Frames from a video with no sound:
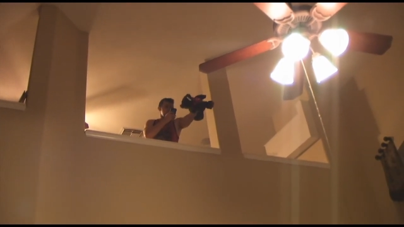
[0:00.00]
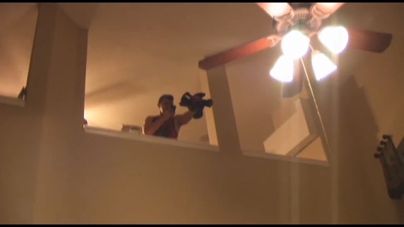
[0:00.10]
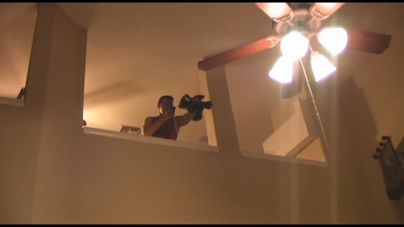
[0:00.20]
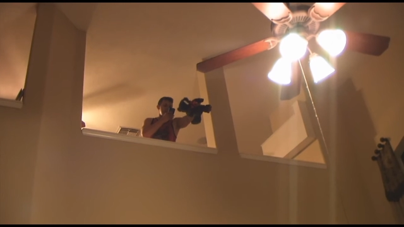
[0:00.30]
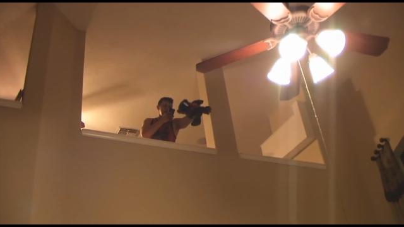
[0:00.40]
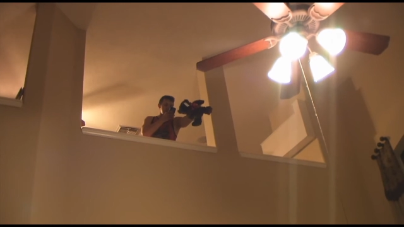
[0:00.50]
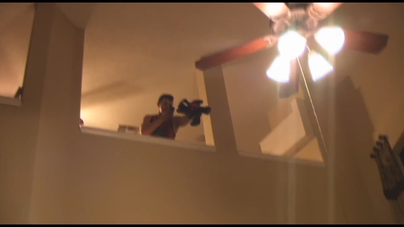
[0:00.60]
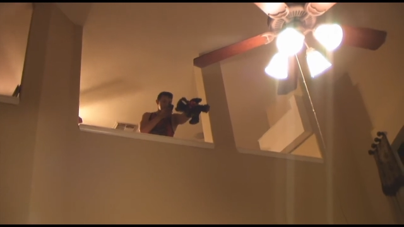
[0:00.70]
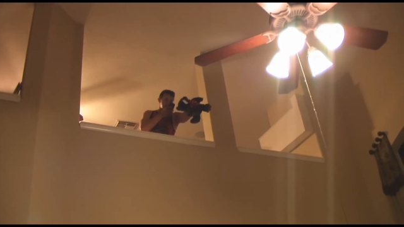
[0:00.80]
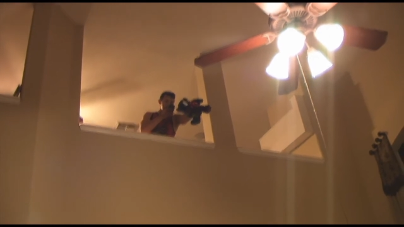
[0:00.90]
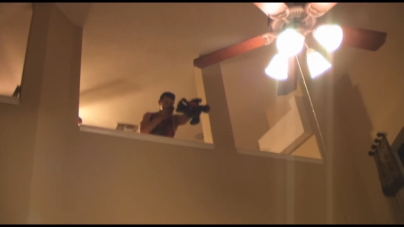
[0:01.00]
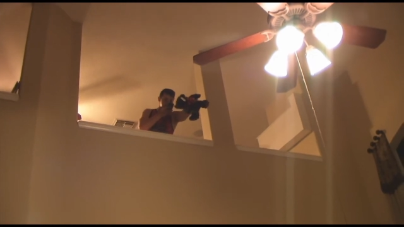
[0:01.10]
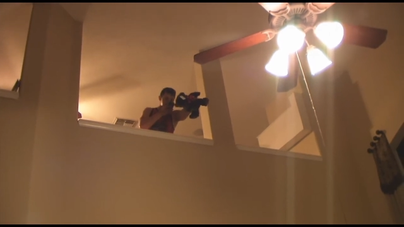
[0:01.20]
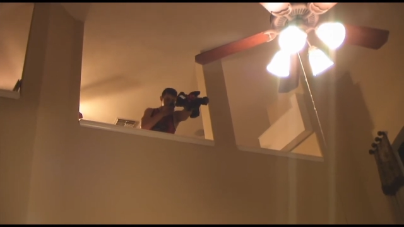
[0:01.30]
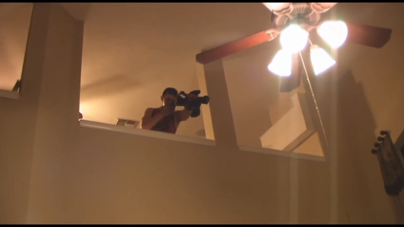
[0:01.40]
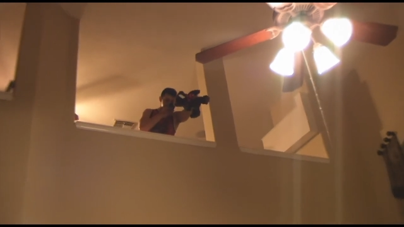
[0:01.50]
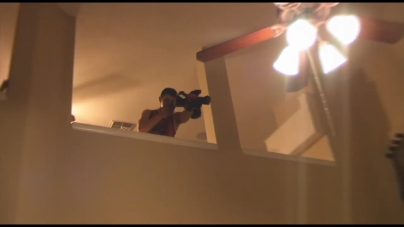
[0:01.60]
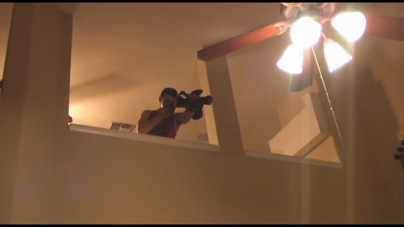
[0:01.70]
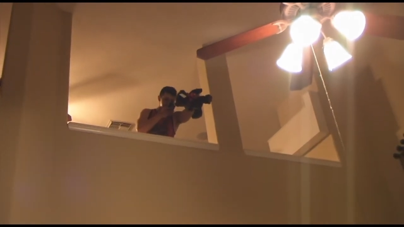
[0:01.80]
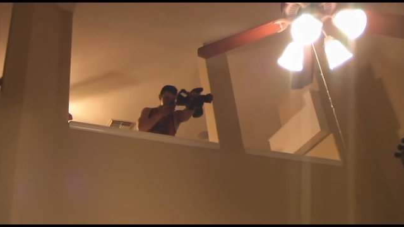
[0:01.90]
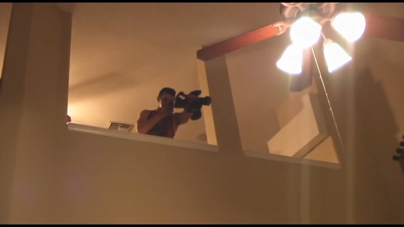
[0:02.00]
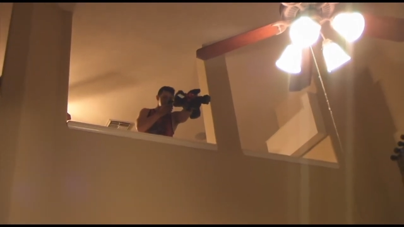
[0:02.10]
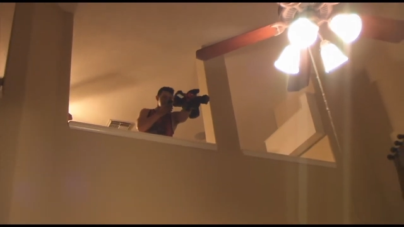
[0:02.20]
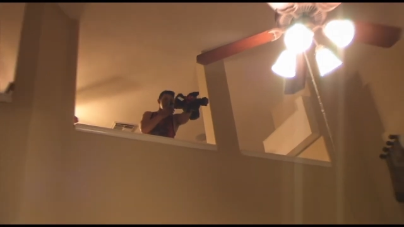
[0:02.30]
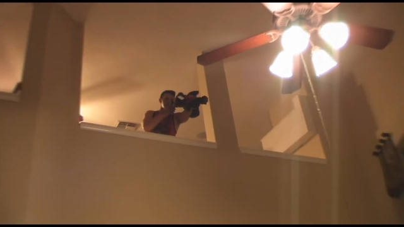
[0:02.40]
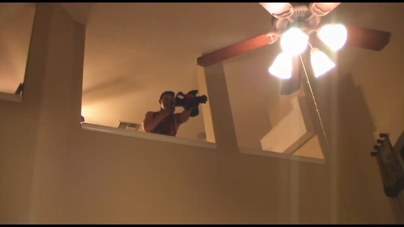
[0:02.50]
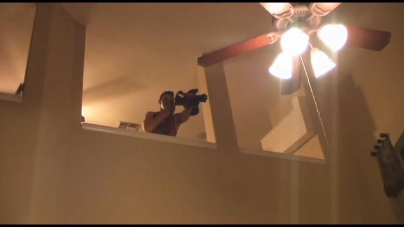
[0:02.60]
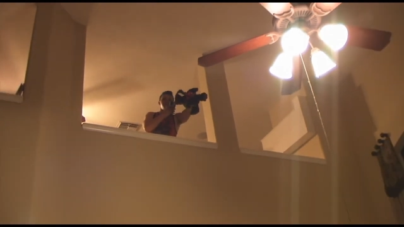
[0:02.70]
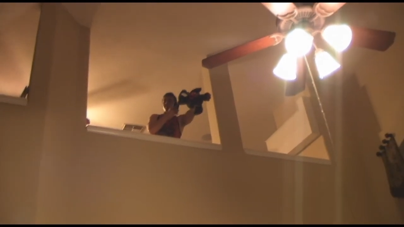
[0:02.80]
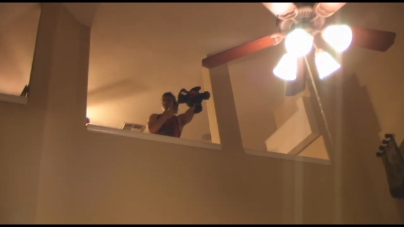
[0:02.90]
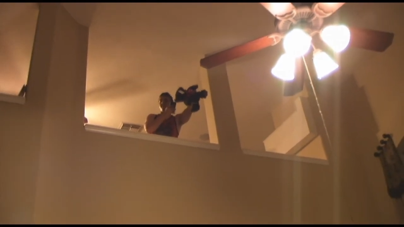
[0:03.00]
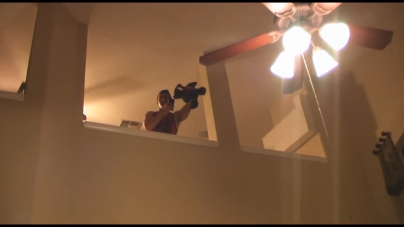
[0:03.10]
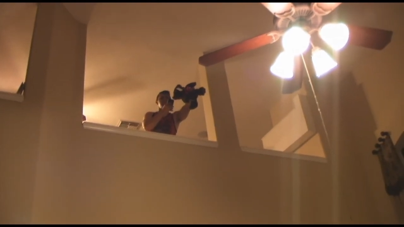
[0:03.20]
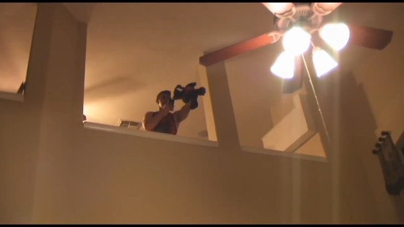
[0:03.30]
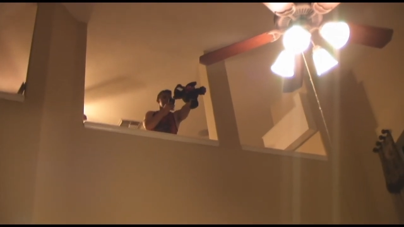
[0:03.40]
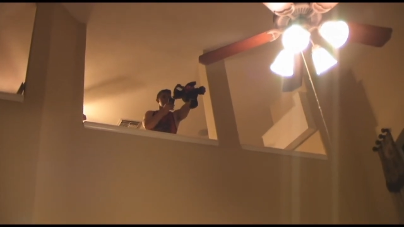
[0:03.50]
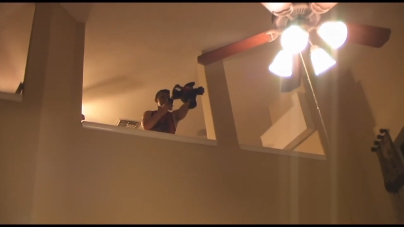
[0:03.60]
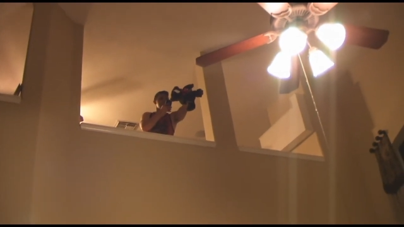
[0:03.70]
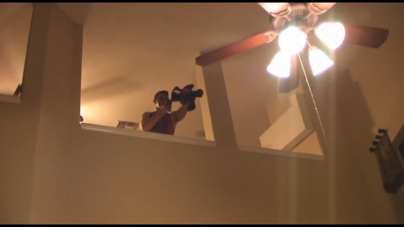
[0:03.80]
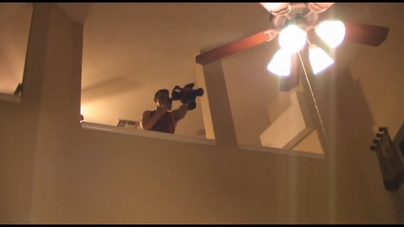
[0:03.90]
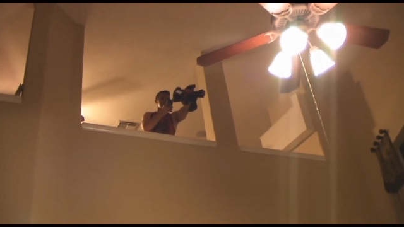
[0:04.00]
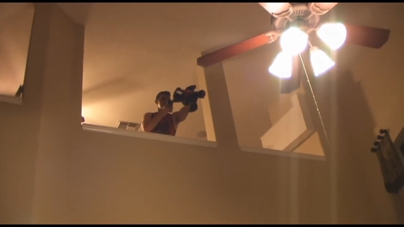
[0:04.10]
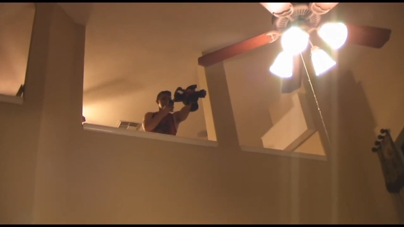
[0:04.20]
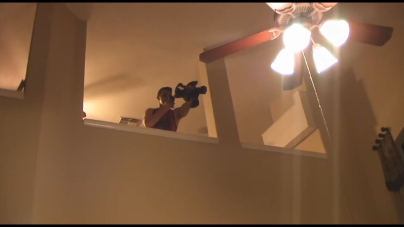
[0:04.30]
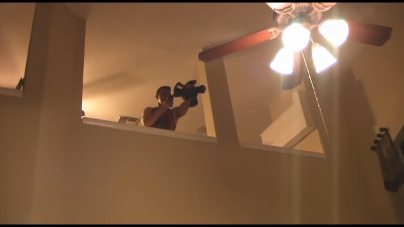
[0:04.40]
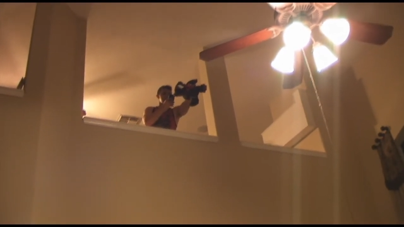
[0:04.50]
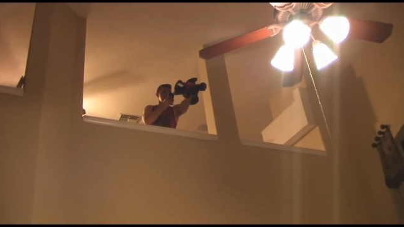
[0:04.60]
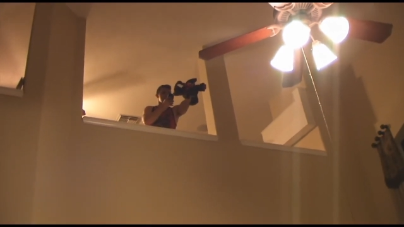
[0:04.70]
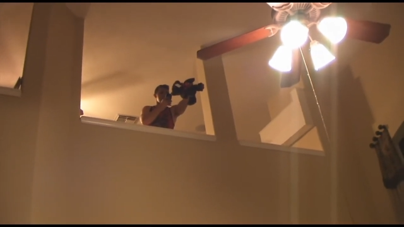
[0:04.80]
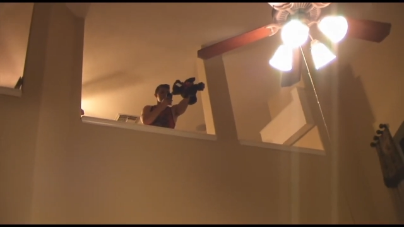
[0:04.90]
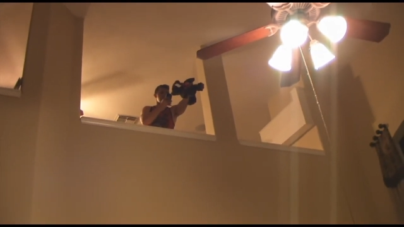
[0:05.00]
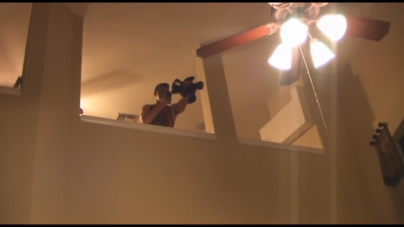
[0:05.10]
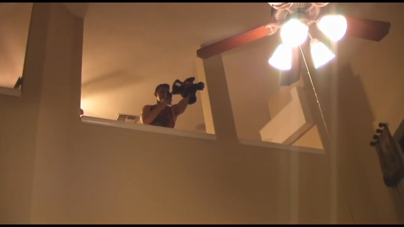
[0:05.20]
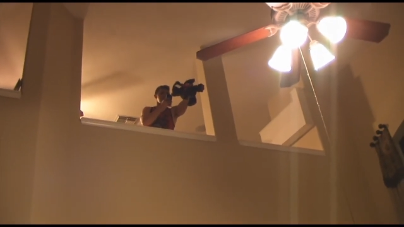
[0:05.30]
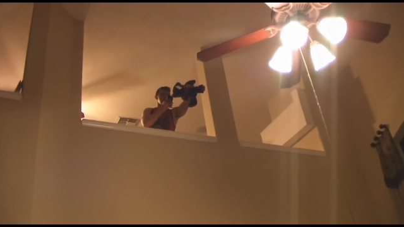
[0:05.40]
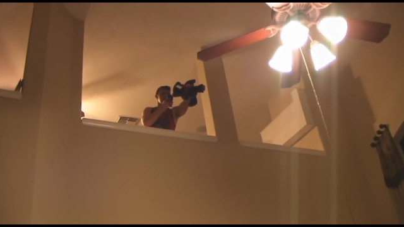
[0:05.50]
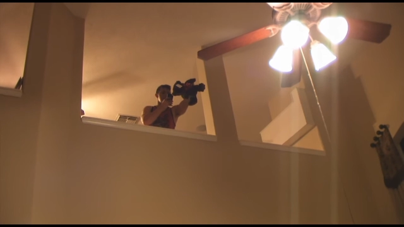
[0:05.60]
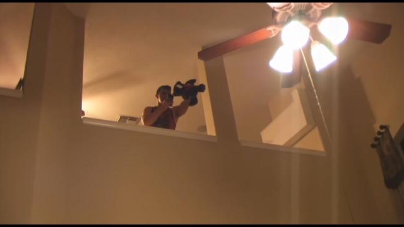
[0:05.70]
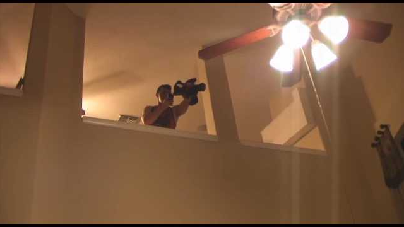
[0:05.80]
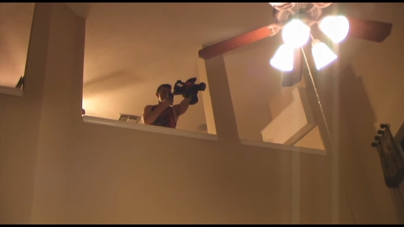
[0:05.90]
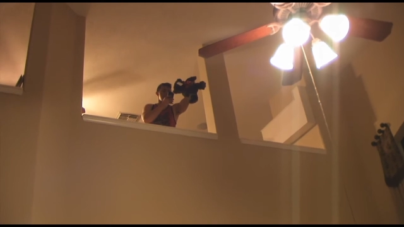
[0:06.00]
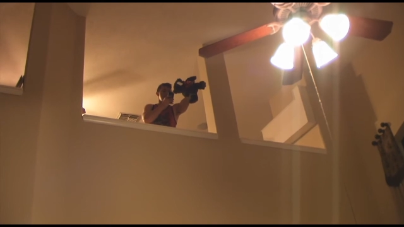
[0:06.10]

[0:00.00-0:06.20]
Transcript: Nobody's mouth can be seen.